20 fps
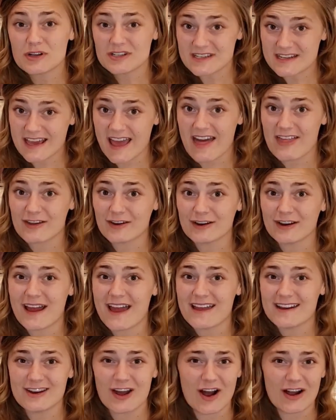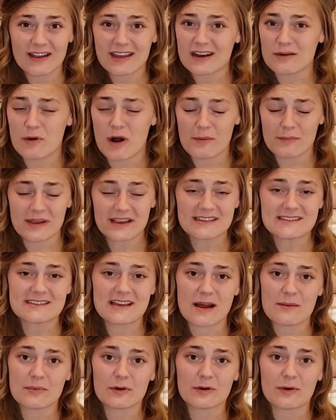put together and not get them all
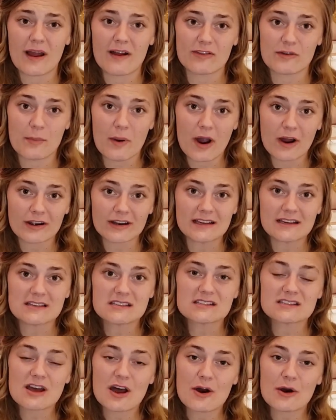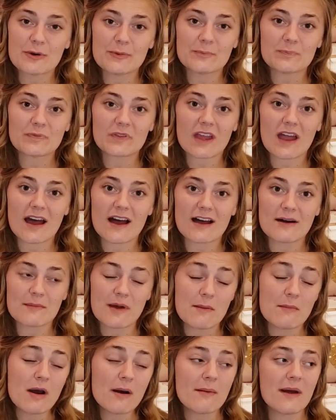mixed up around the party. So
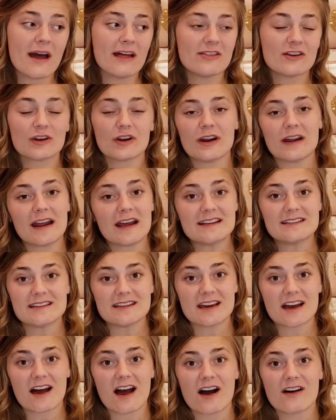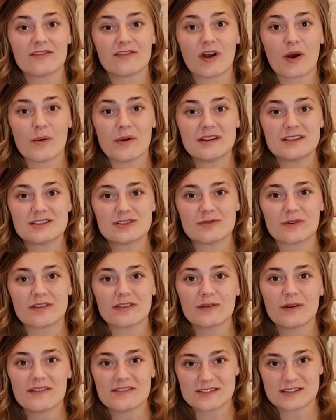my mom had the great idea of going to
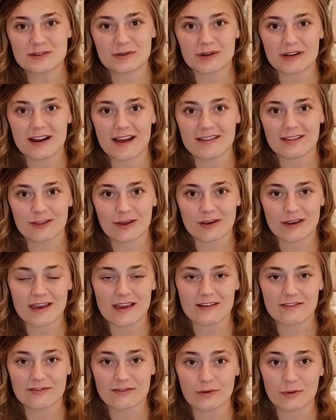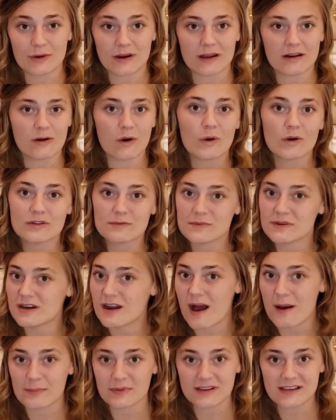a thrift store and looking for an old
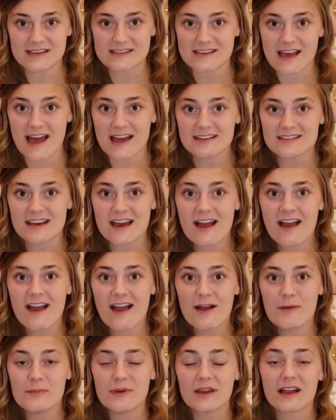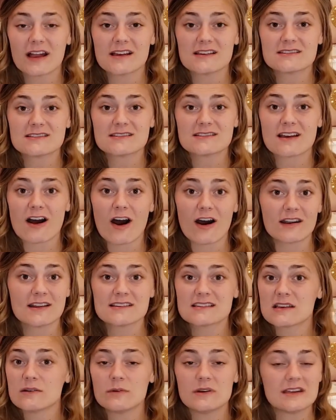Monopoly set, because
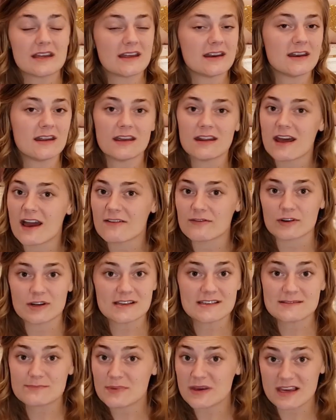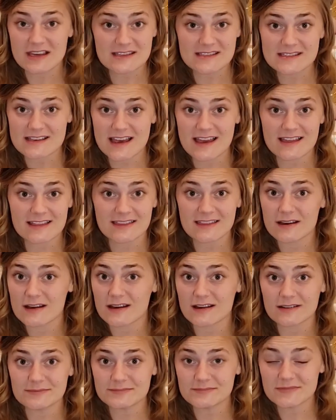honestly we didn't need every piece in
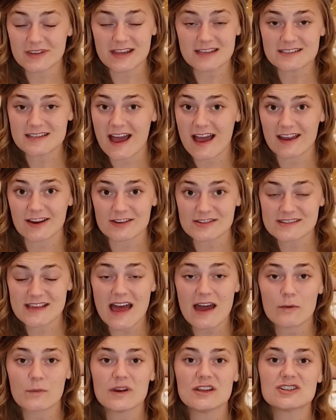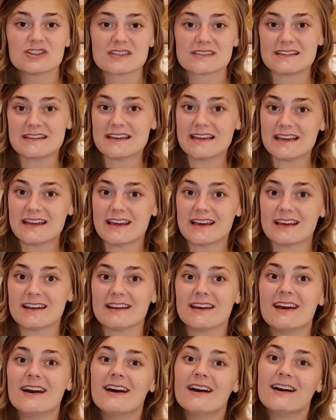the entire set, we just
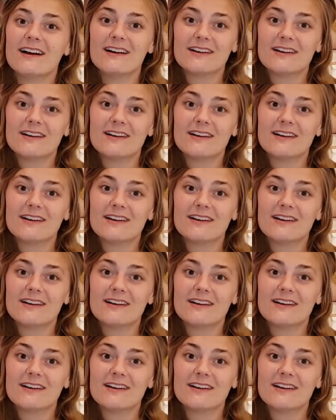needed